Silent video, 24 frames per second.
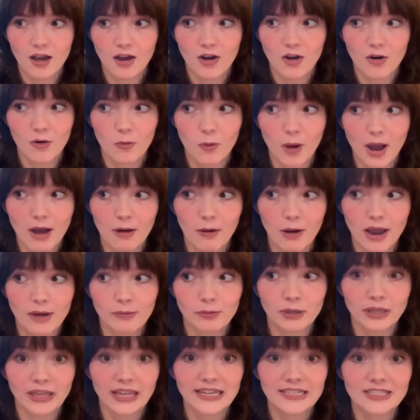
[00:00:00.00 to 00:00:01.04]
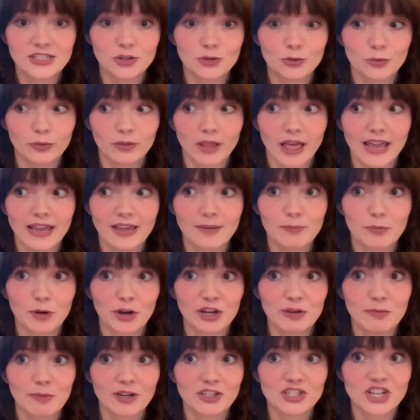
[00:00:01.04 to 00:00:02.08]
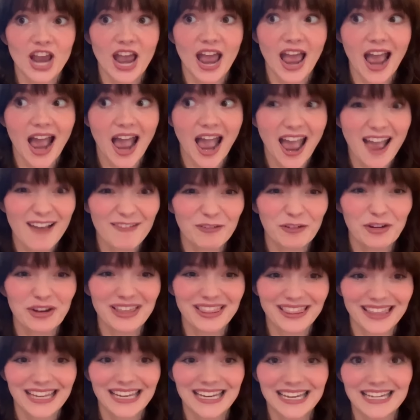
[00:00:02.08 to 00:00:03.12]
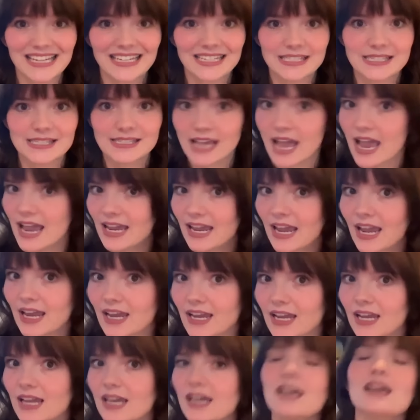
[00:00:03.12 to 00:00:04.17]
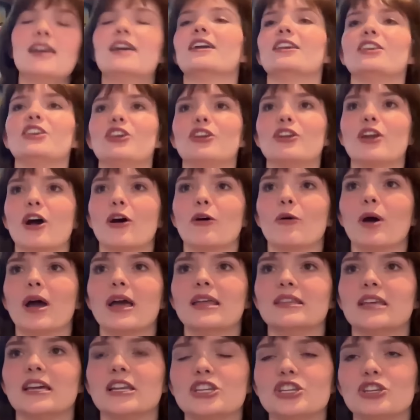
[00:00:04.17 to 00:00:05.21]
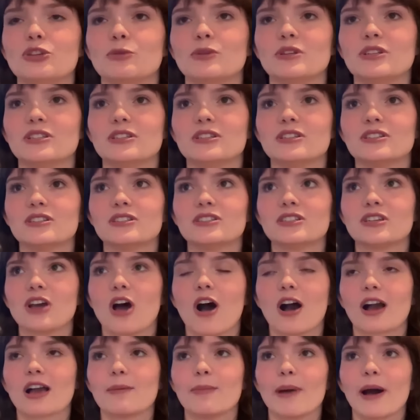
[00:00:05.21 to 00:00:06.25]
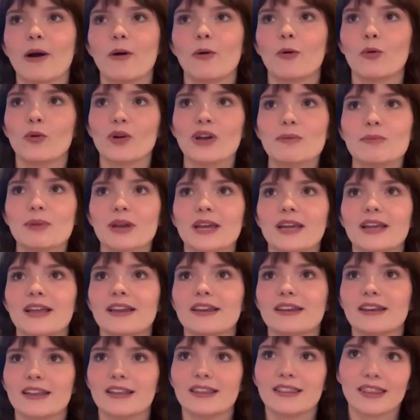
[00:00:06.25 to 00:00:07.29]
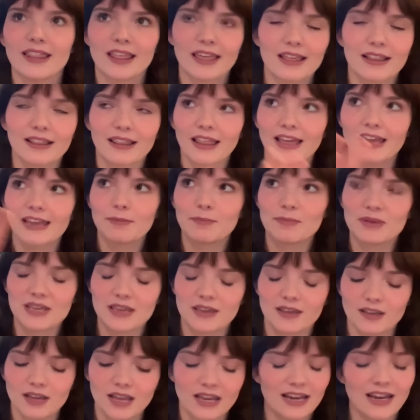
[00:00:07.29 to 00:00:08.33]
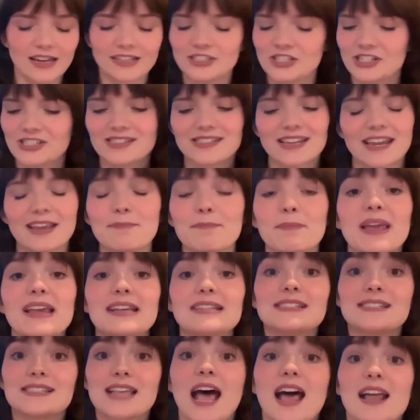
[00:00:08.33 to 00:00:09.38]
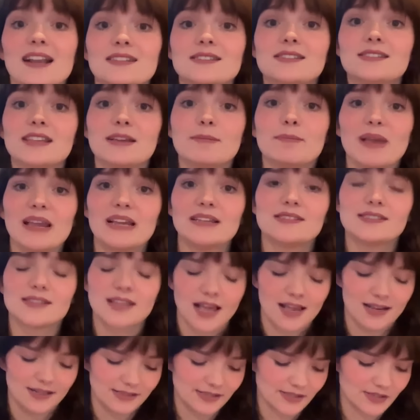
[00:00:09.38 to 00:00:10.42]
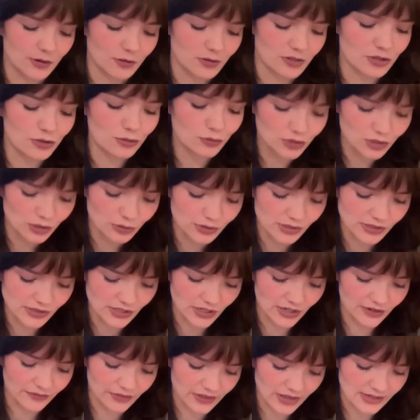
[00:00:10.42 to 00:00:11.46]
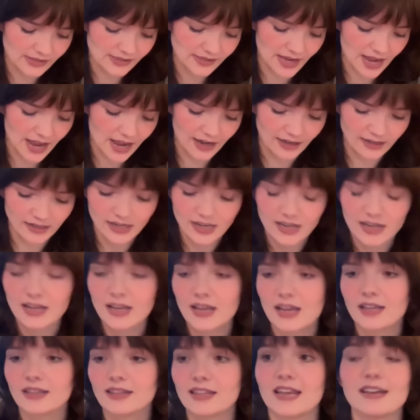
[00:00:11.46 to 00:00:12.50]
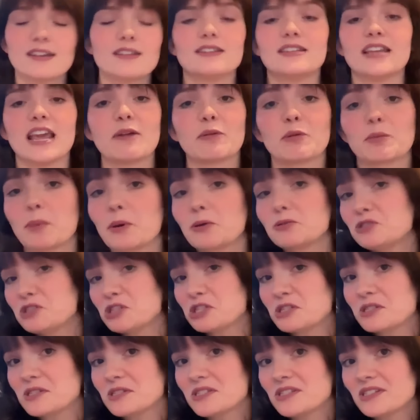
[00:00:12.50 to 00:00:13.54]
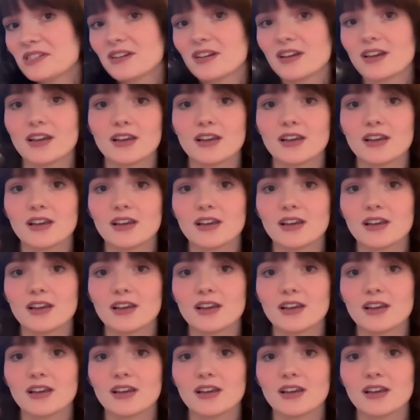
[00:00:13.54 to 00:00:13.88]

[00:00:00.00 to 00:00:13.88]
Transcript: oh wow, I relate to like pretty much everything he is saying, you know, and then you would talk about women and like being it, it just it made sense it made sense so you do deserve this and at the end of the day we're both just